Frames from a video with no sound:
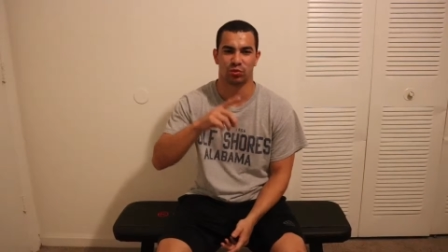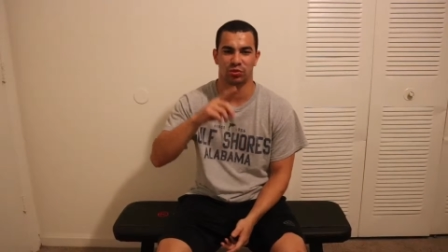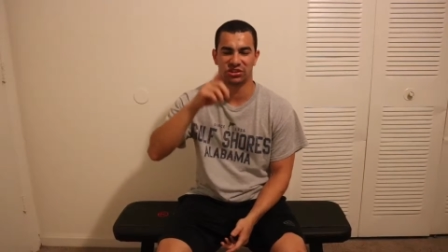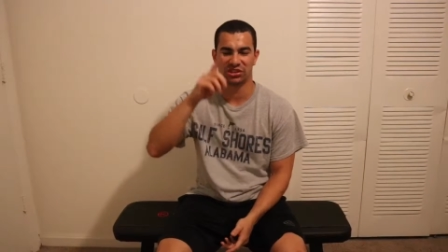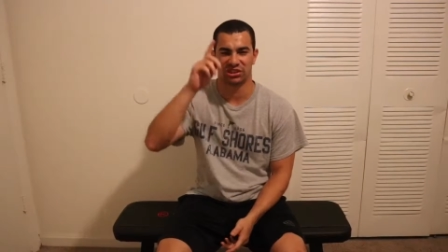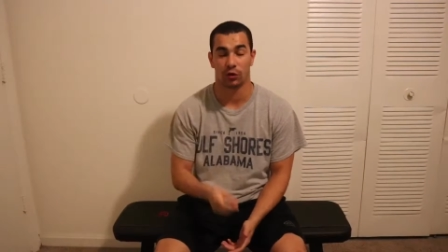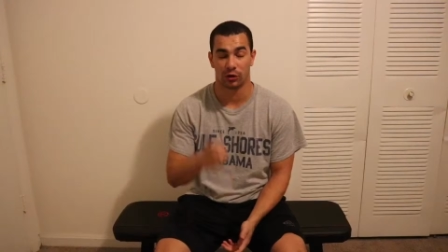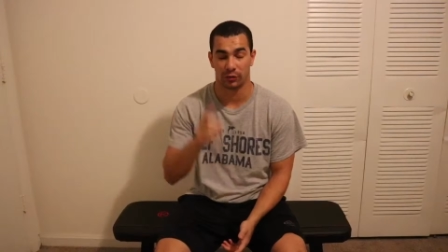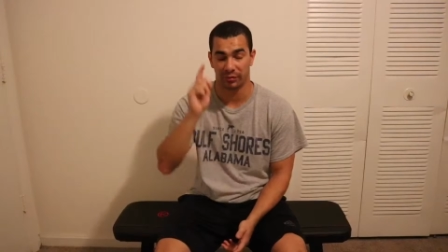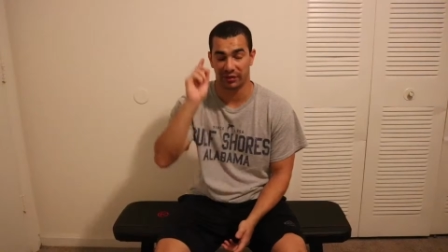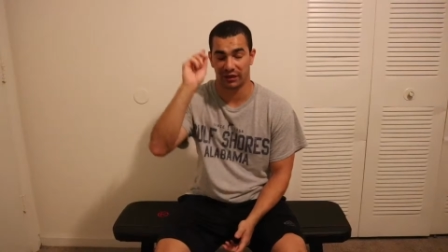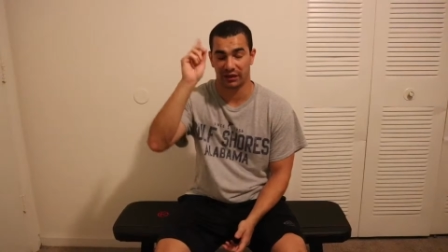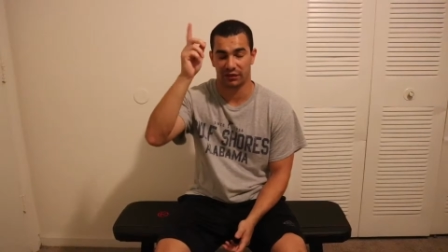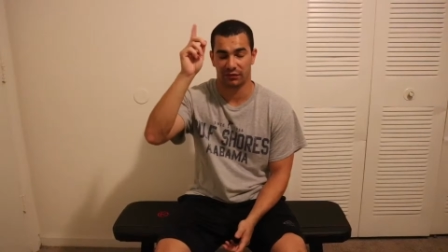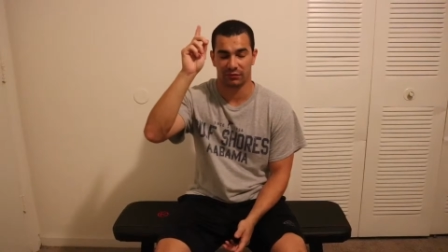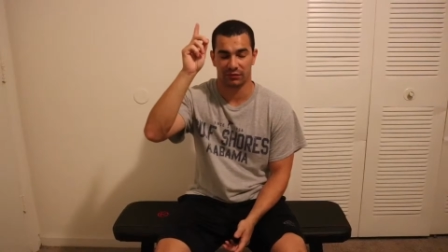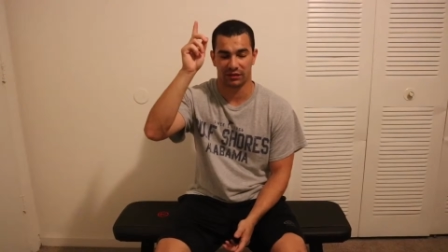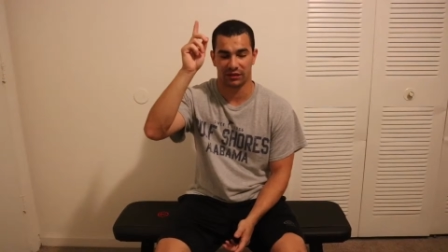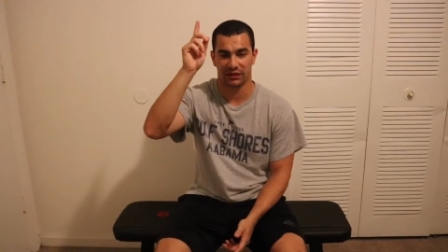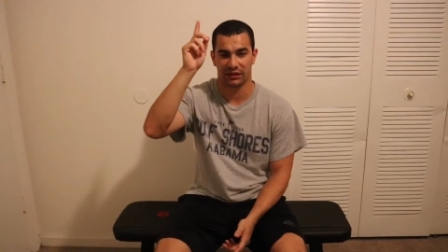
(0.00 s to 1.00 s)
which are being
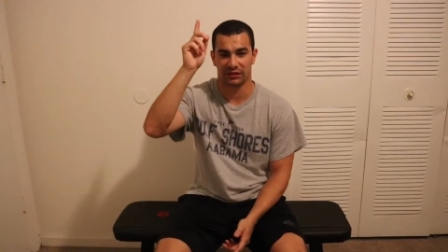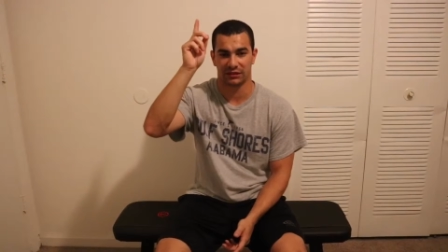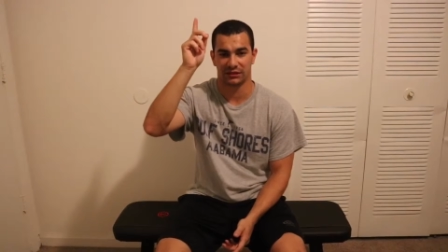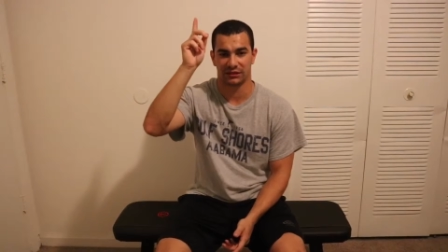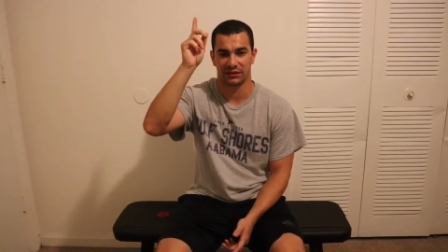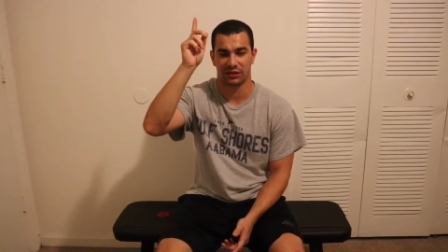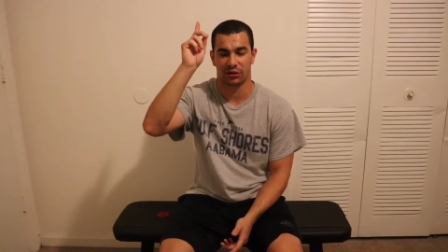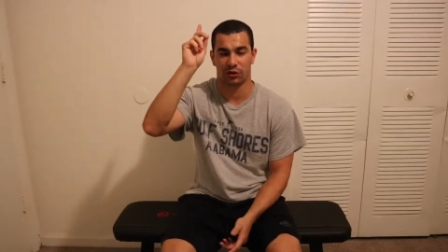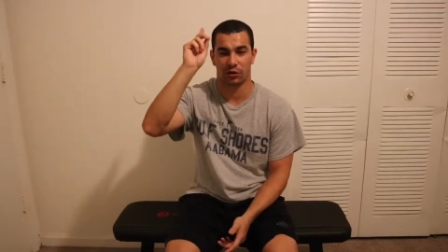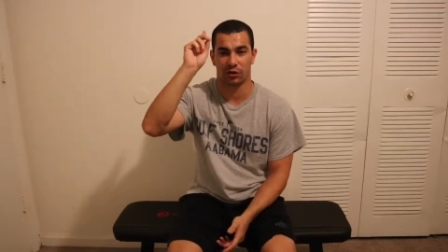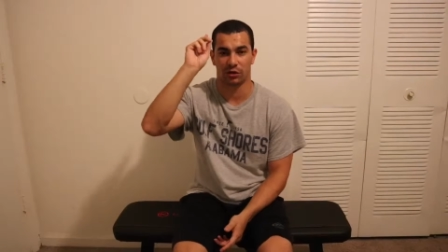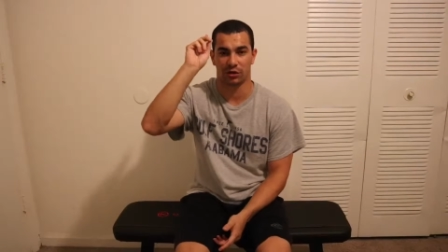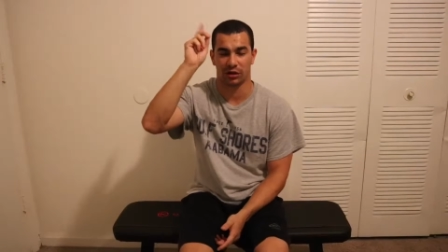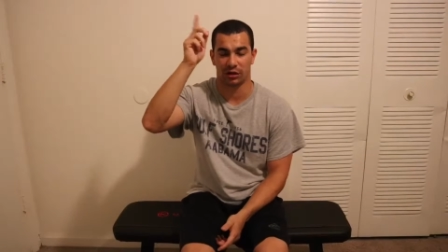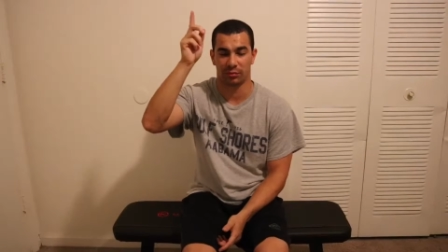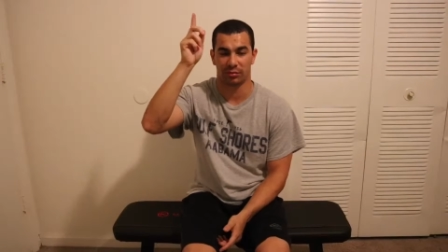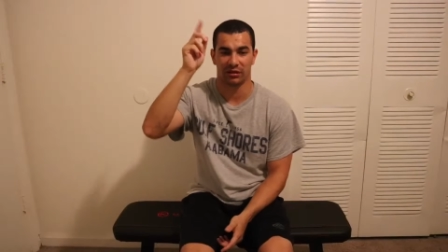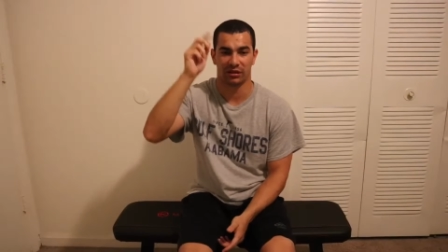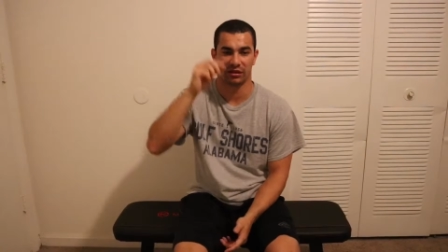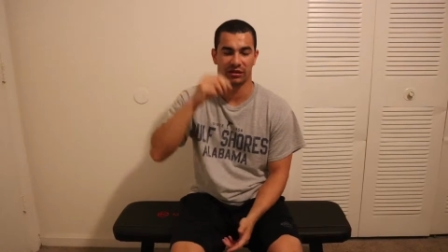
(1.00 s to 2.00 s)
linked in the card
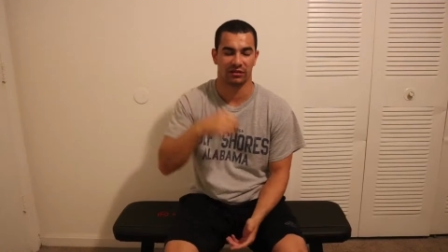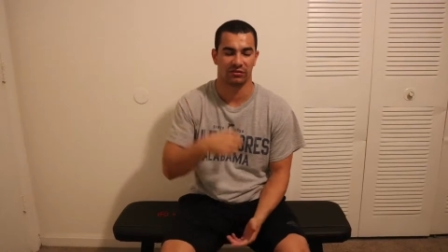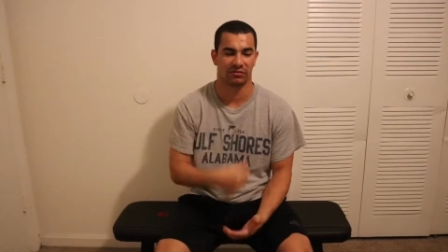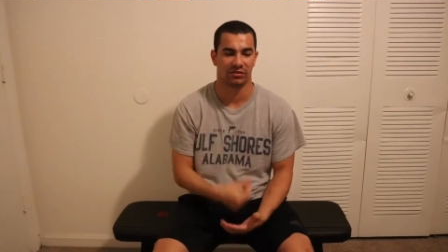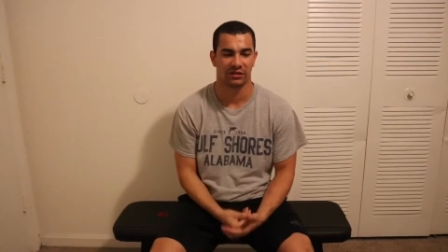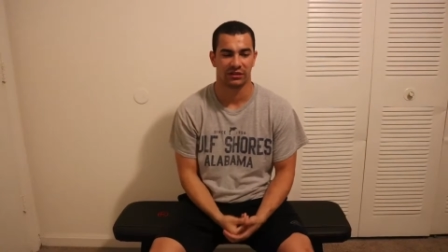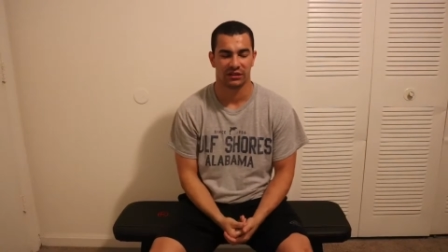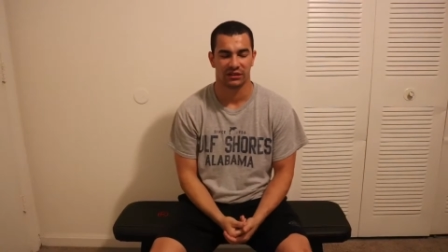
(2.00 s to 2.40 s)
above.